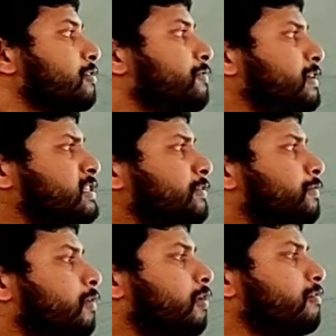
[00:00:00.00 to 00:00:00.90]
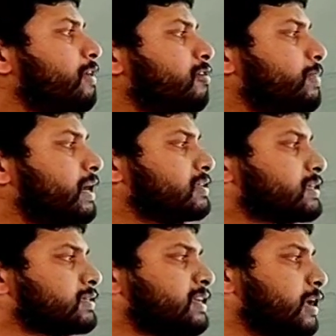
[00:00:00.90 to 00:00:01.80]
First of all, we will be
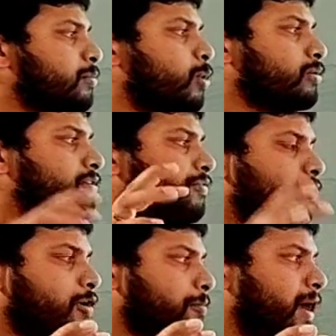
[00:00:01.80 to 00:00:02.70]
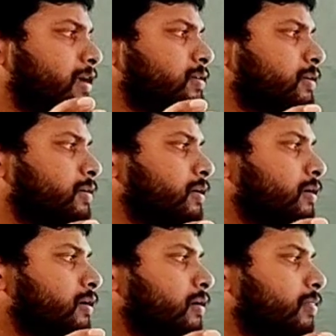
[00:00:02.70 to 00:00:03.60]
discussing about the format,
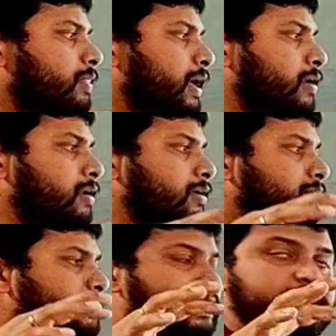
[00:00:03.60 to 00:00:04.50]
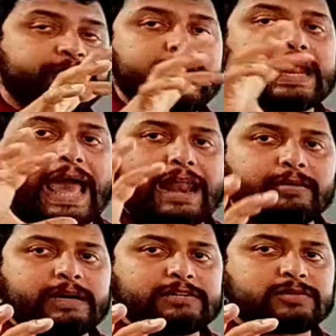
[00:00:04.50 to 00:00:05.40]
then the different
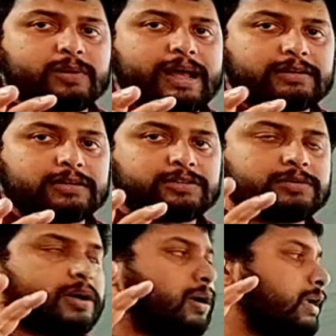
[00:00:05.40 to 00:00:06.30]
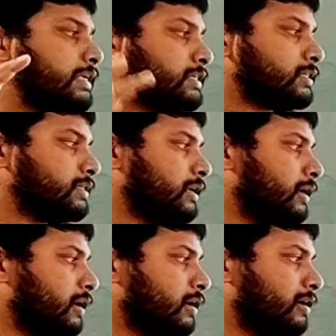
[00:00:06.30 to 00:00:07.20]
elements related to
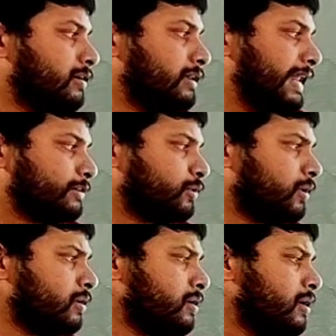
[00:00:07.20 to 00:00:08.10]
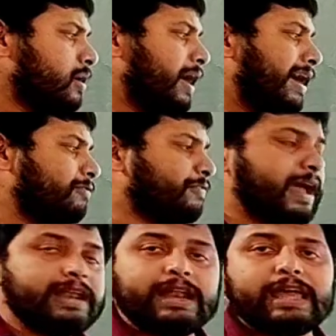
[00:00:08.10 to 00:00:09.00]
the letter, and
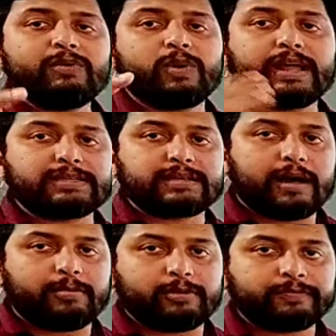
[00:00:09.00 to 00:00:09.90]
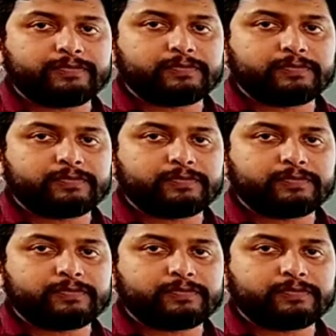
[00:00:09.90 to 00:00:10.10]
finally one example.